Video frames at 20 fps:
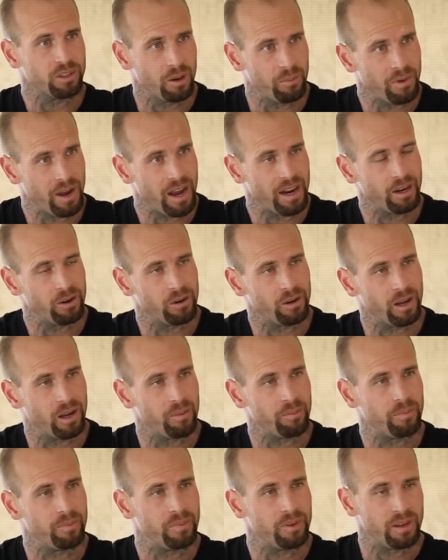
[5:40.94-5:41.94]
If I had to
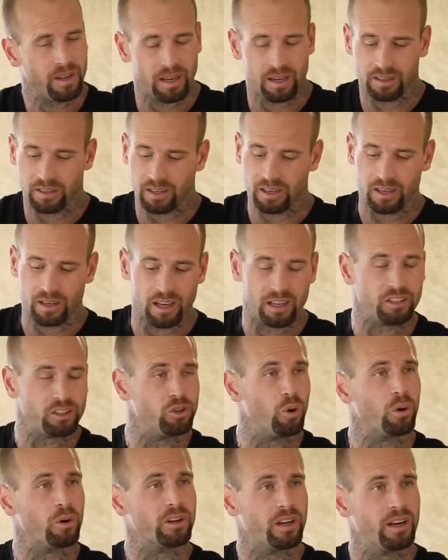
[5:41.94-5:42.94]
draw a cartoon of an
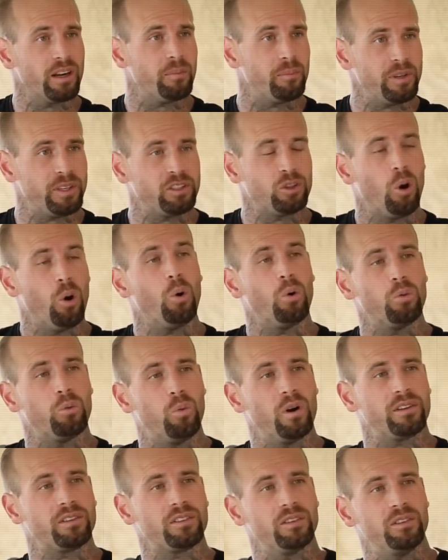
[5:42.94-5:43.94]
inmate, it'd be Wes
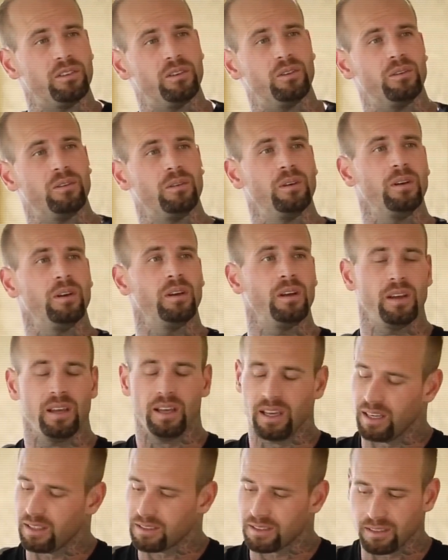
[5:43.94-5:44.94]
Watson. He's an
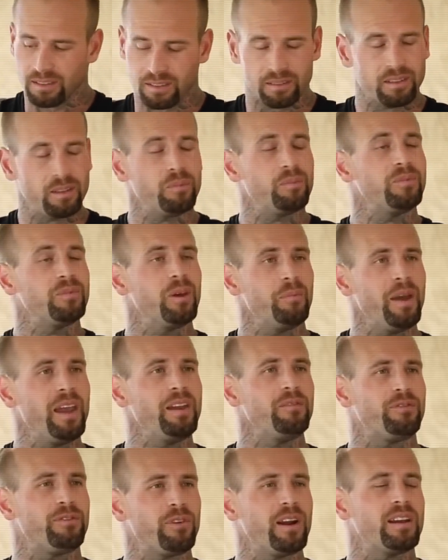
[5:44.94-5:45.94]
act.
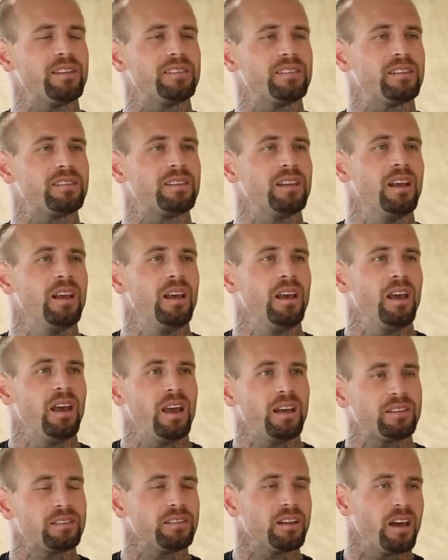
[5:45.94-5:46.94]
He's a fraud,
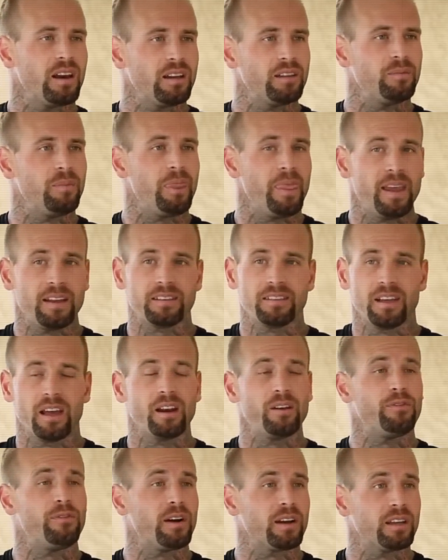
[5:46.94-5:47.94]
and we're going to
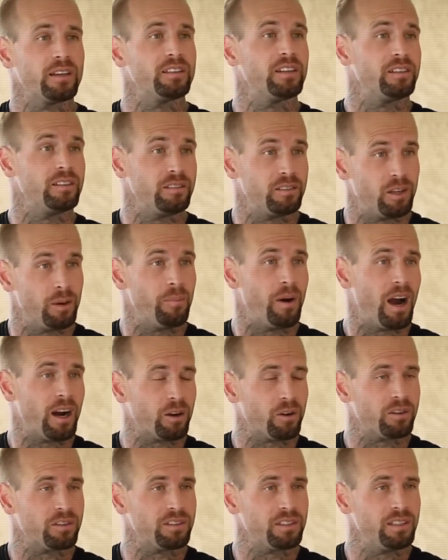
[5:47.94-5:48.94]
expose him
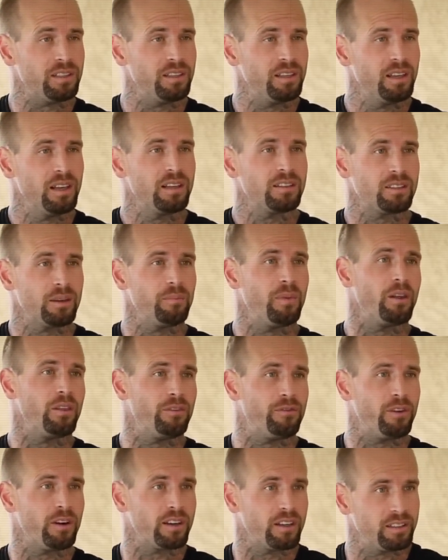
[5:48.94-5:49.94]
today.
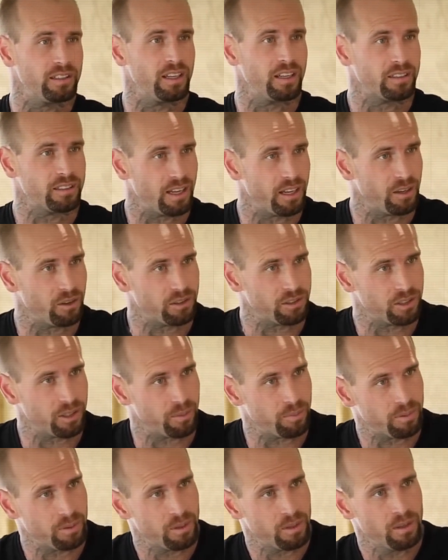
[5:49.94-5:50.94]

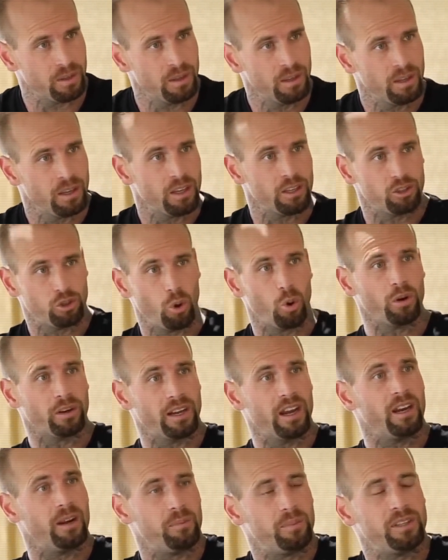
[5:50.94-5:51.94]
Still, Wes's
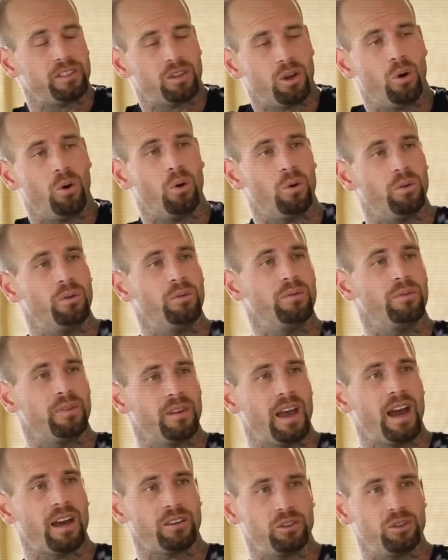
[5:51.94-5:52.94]
popularity only
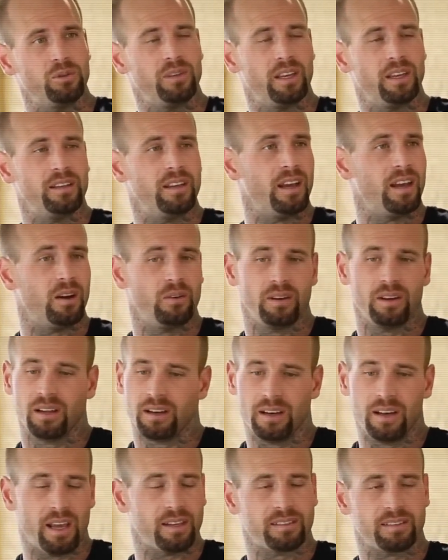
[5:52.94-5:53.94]
grew.
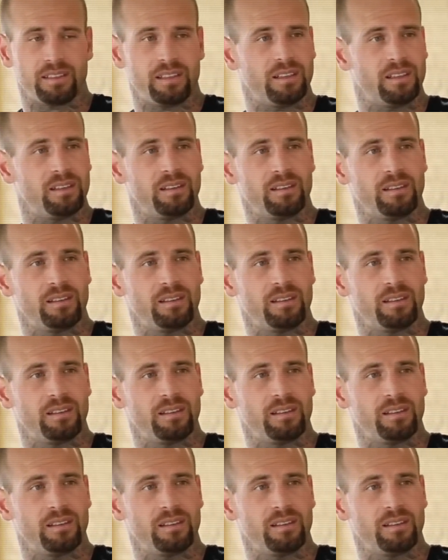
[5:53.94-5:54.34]
His